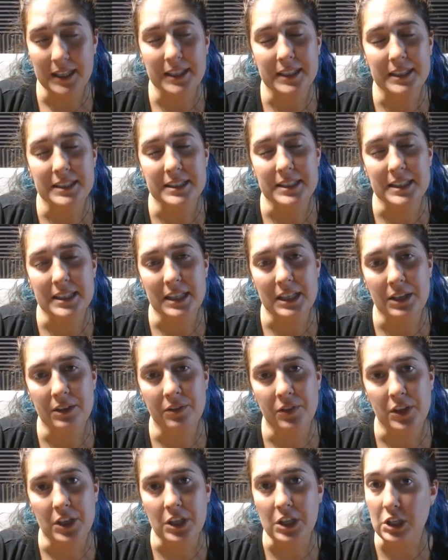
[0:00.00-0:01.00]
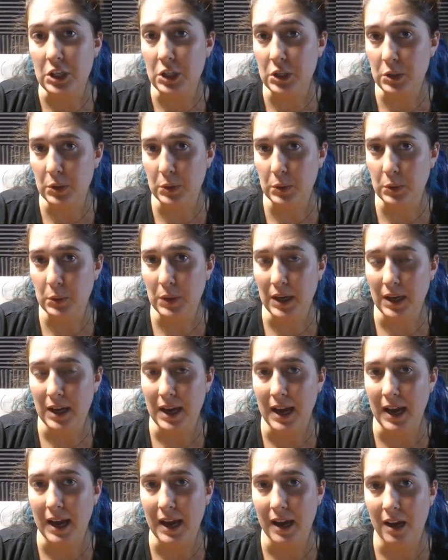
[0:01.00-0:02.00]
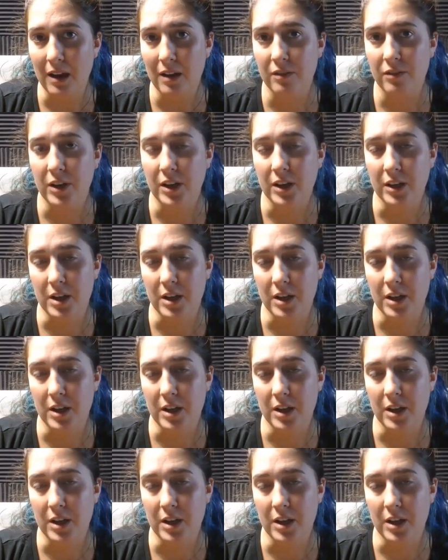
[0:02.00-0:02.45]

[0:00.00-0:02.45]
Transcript: is if you have